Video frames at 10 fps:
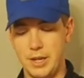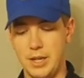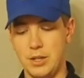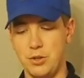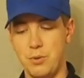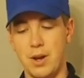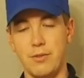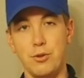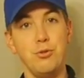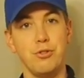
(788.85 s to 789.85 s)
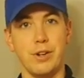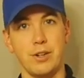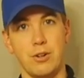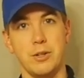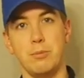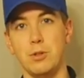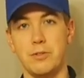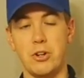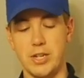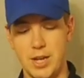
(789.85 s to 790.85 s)
and you have a new drink called a
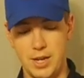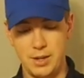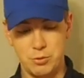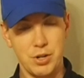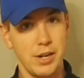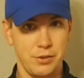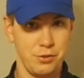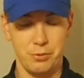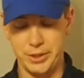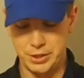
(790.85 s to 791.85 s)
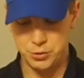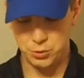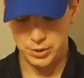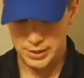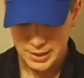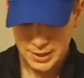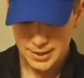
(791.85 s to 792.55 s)
Boulevardier, which I actually really enjoy.